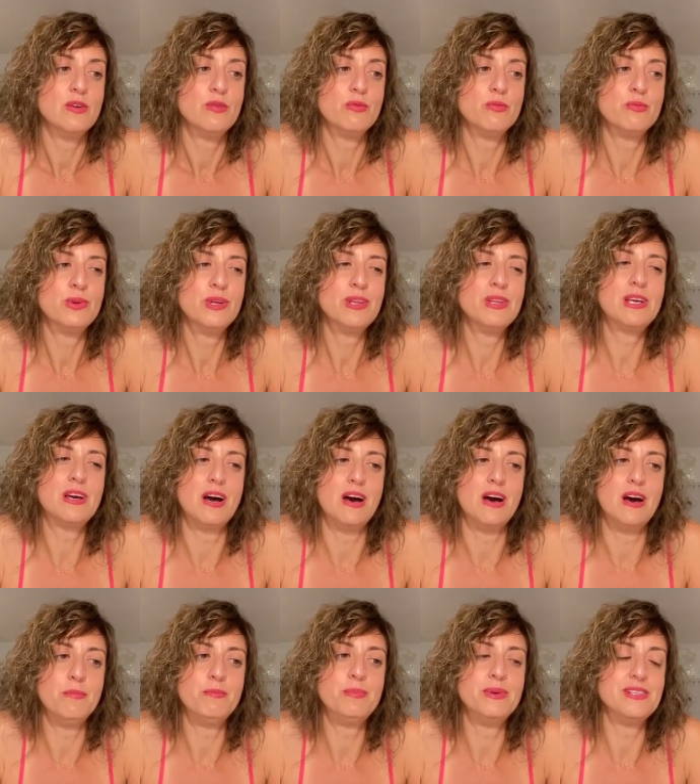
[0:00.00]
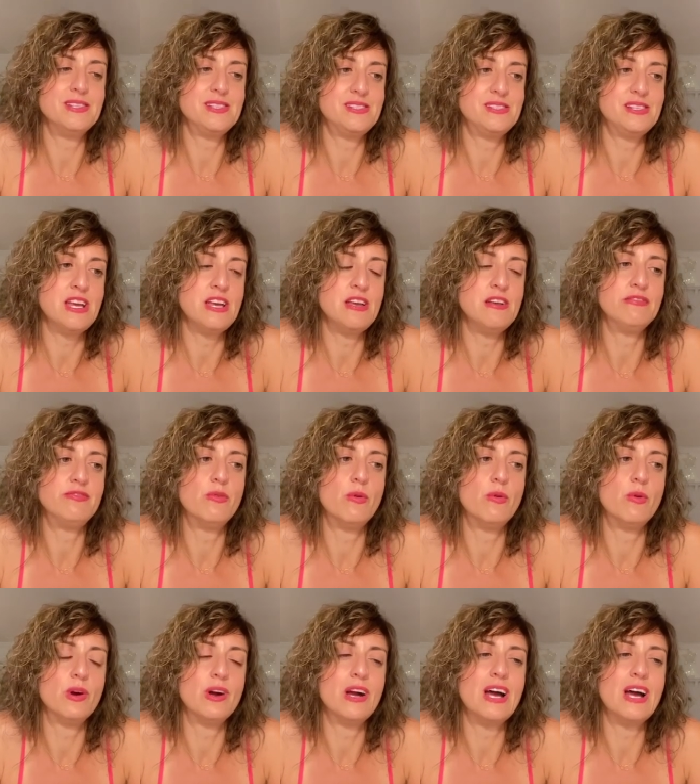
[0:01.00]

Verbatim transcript: really compensate for